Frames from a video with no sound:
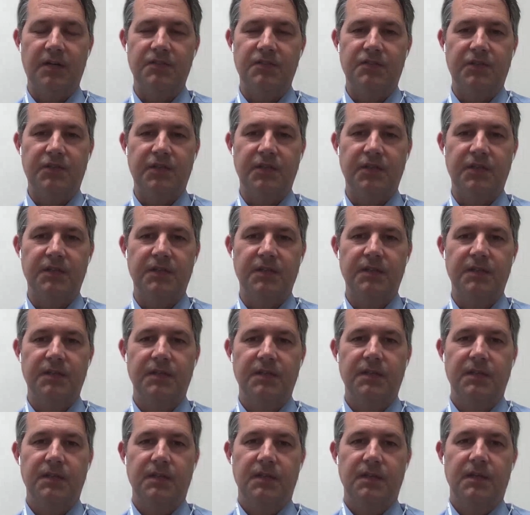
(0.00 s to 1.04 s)
sheet
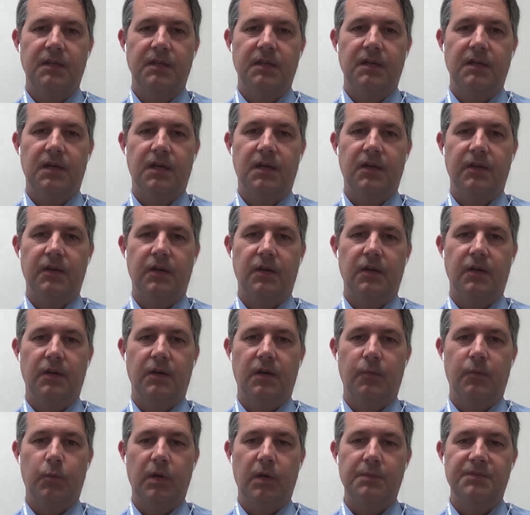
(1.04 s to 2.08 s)
on their
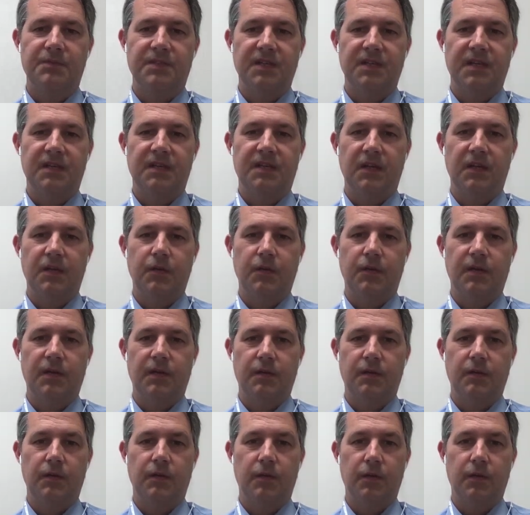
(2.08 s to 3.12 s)
website that you can
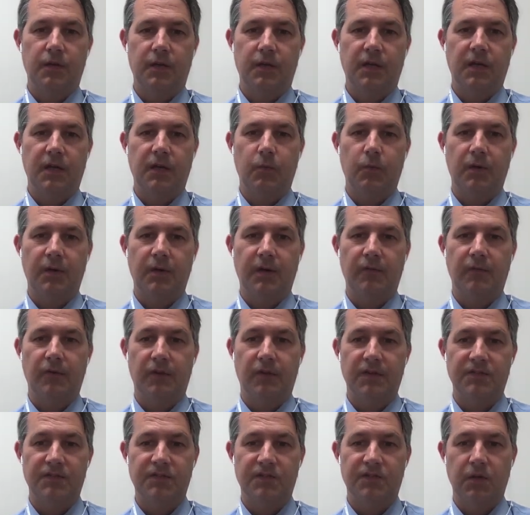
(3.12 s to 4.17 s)
look at whatever
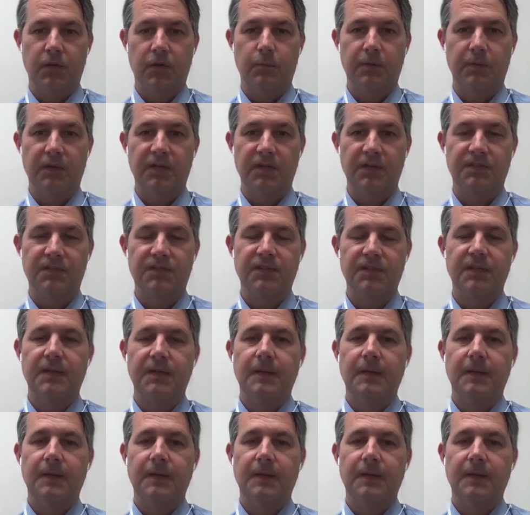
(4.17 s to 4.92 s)
the scope is.